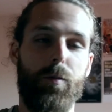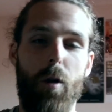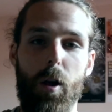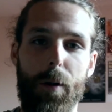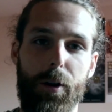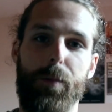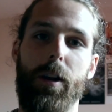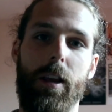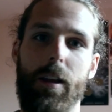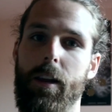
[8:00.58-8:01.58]
small amount of
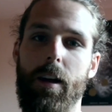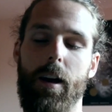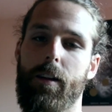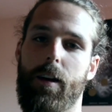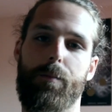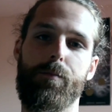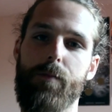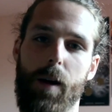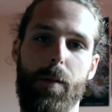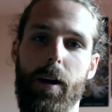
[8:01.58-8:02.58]
money in it,
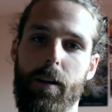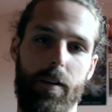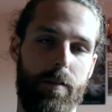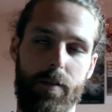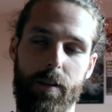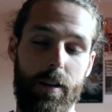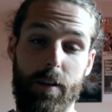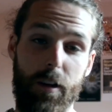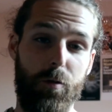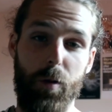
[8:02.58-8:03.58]
I'm kind of,
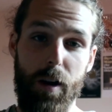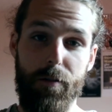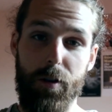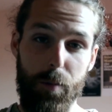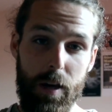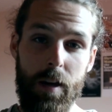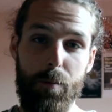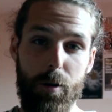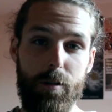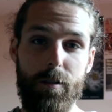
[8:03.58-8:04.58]
it's whatever to me
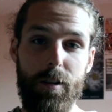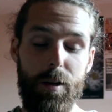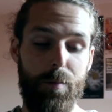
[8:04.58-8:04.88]
personally.